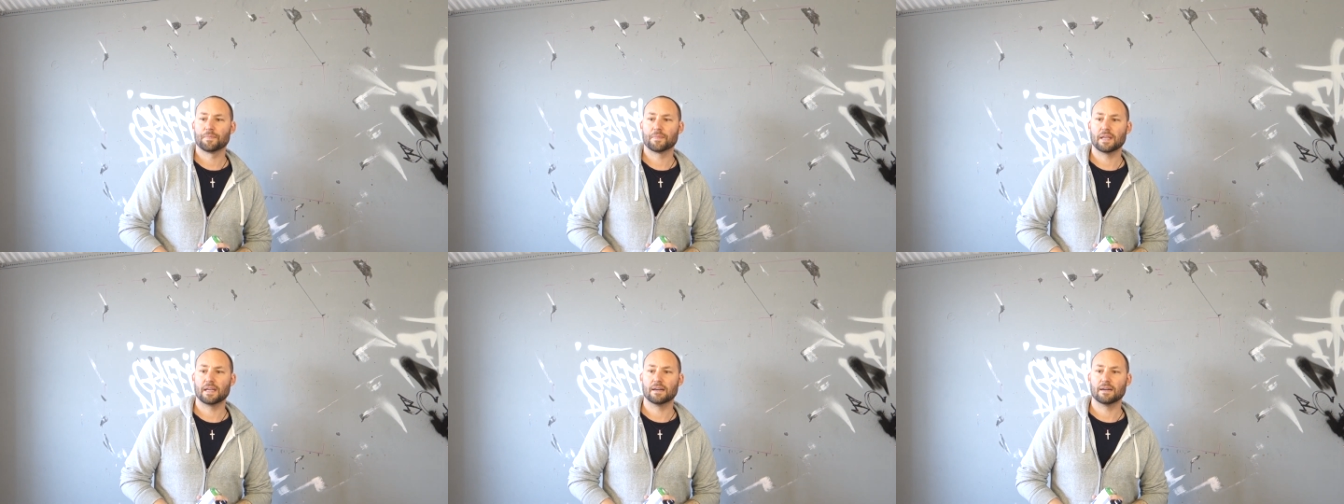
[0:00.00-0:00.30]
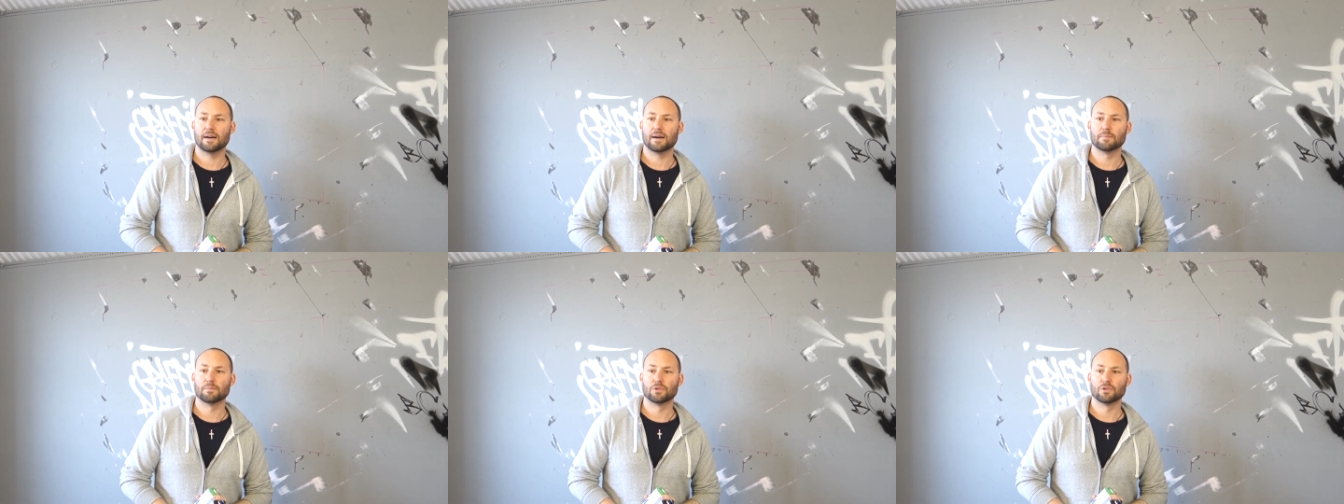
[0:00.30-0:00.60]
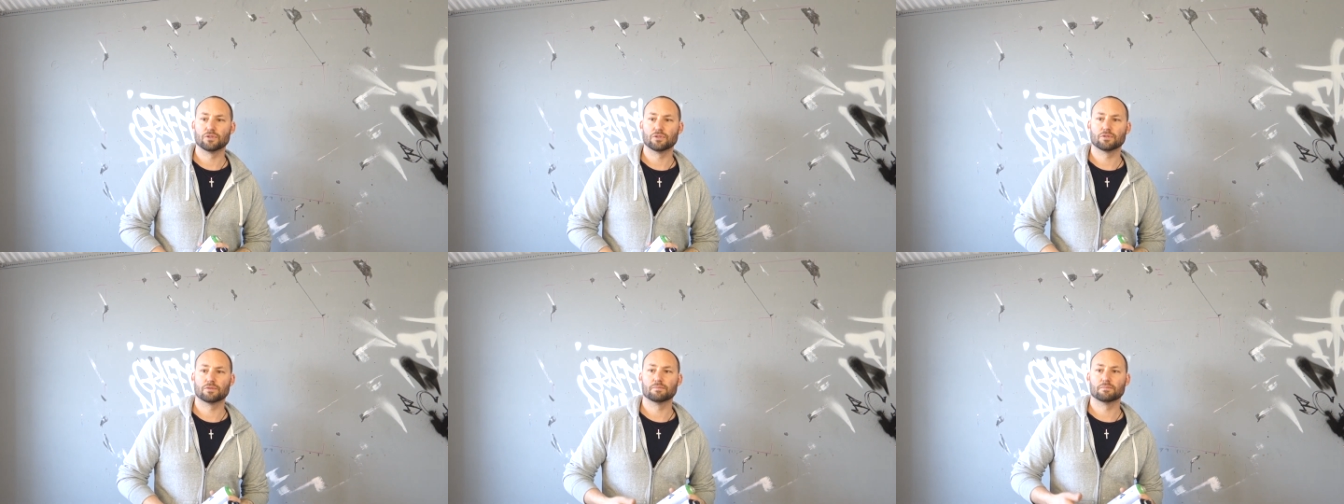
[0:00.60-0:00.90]
I'm
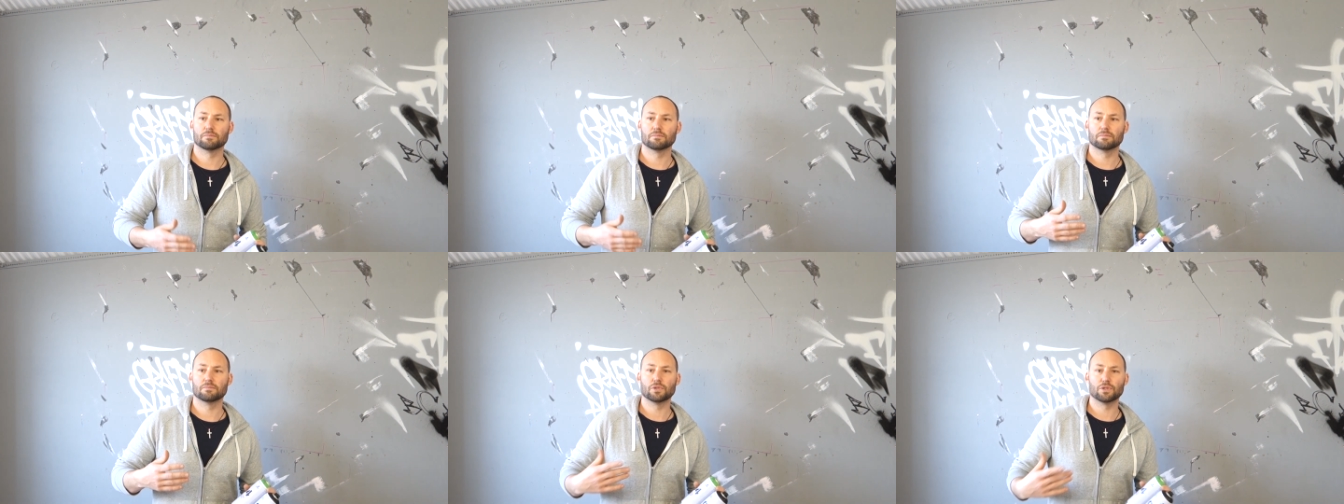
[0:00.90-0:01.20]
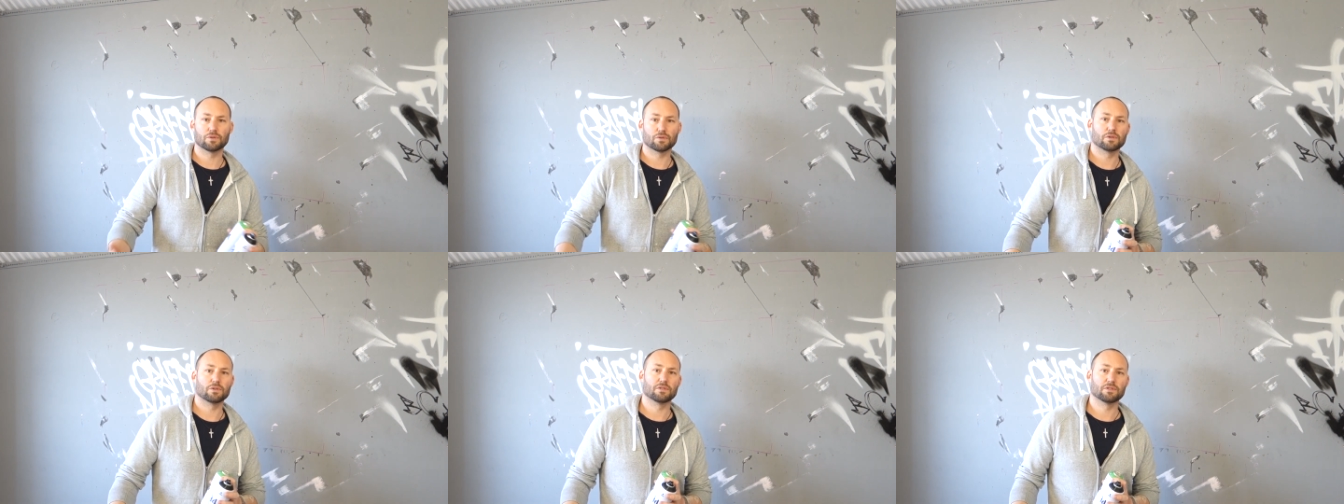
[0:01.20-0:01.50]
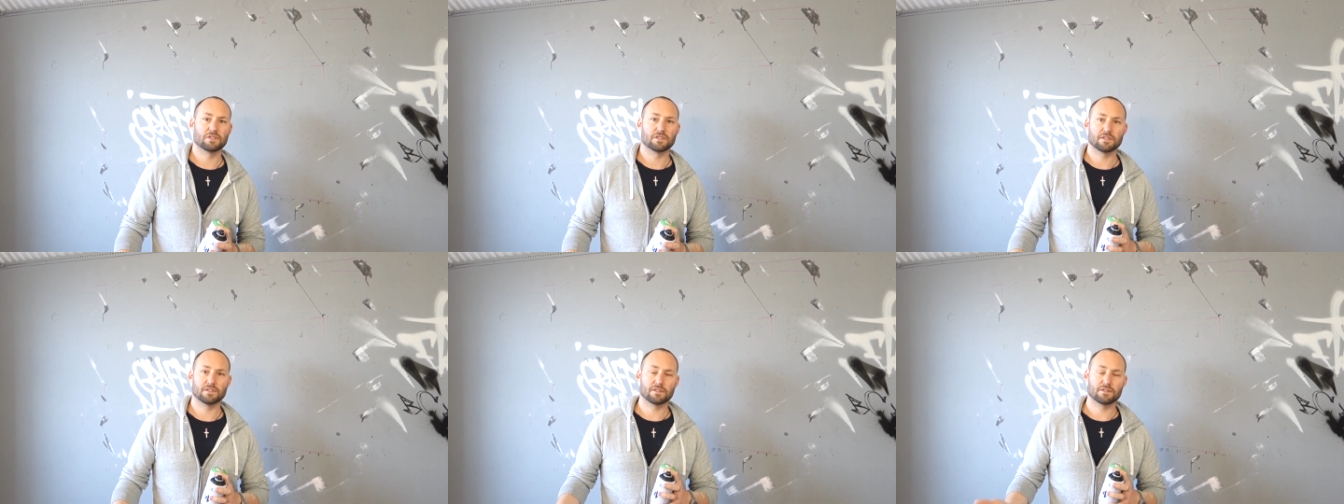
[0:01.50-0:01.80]
more
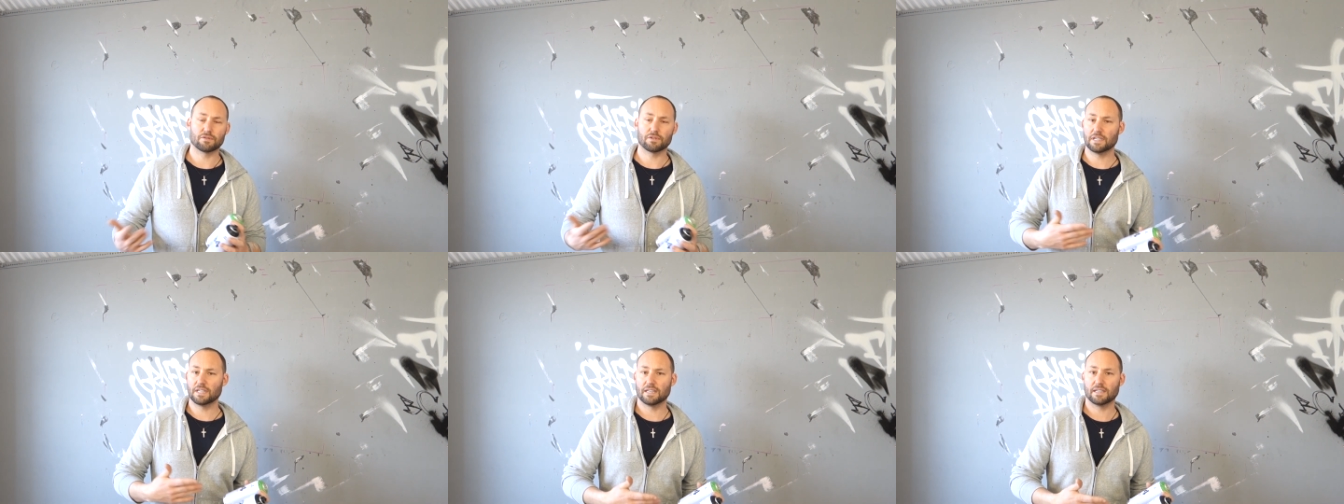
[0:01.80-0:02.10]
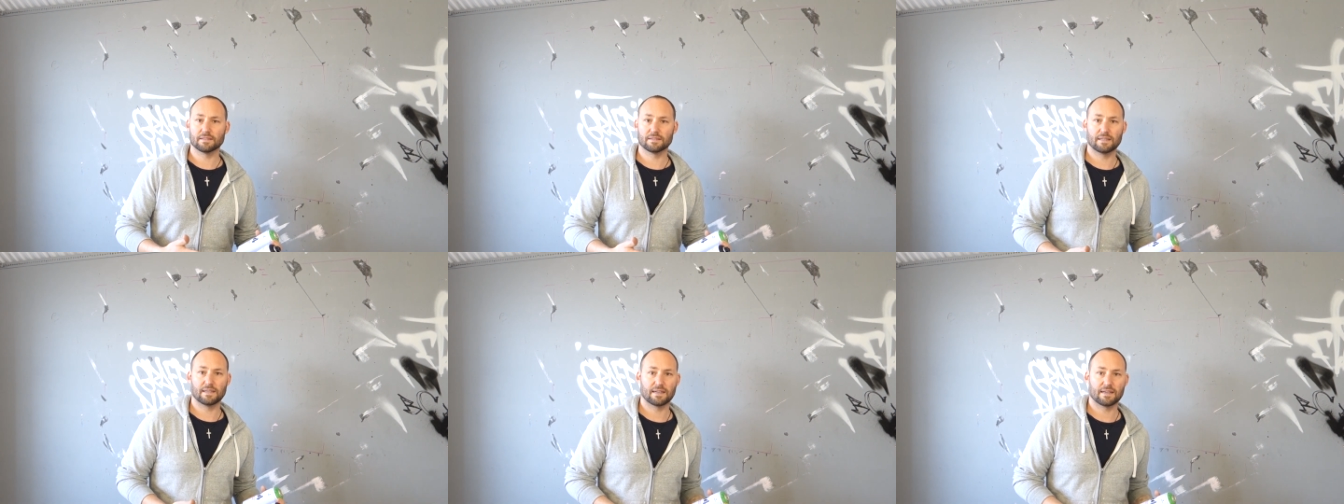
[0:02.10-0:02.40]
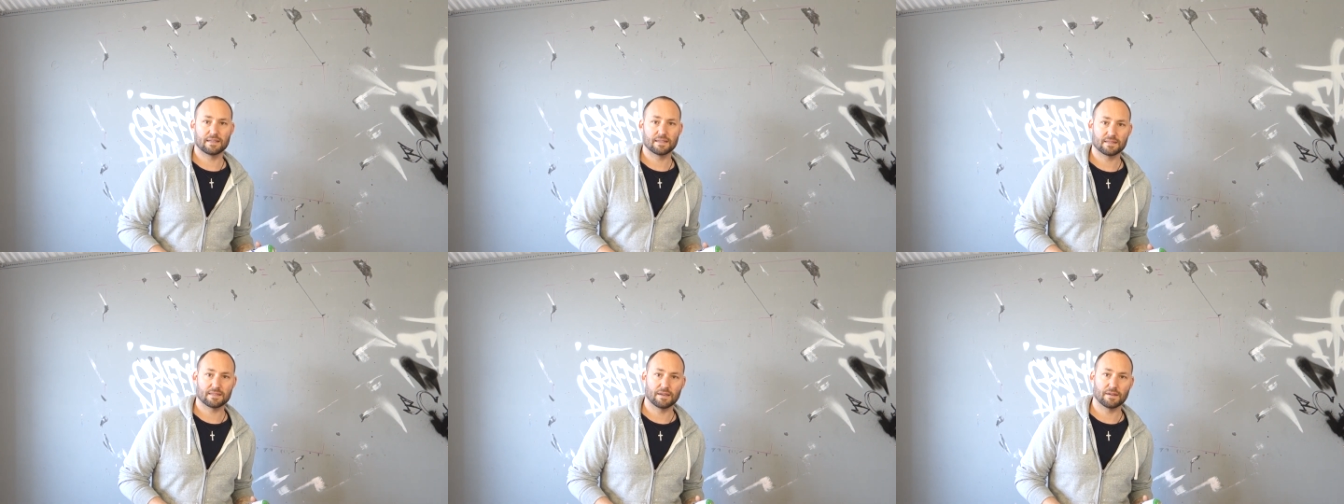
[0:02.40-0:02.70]
murals and street art, that
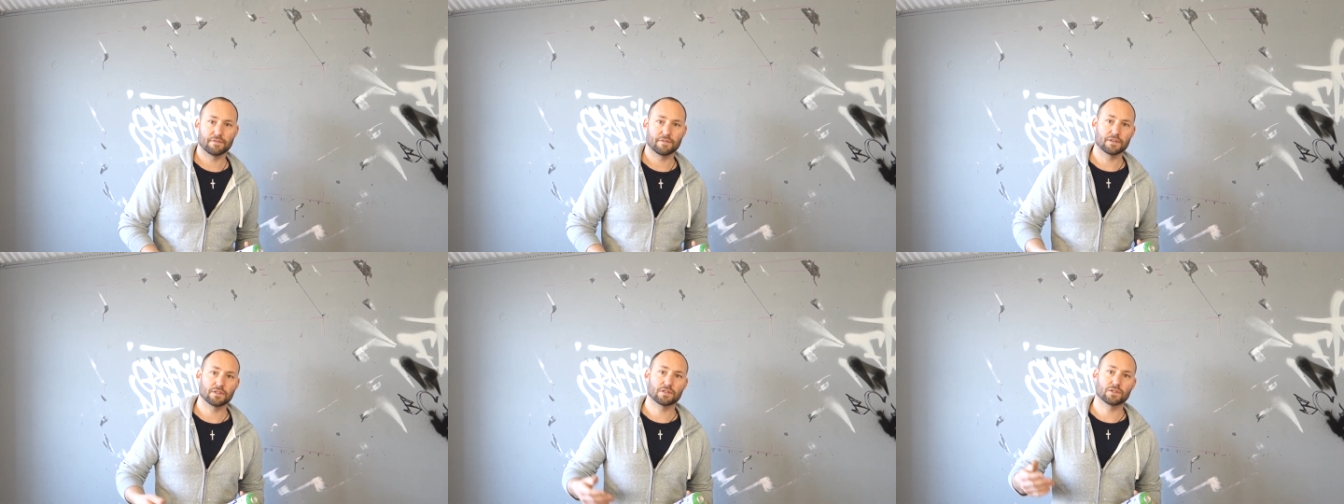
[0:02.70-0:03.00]
kind of stuff.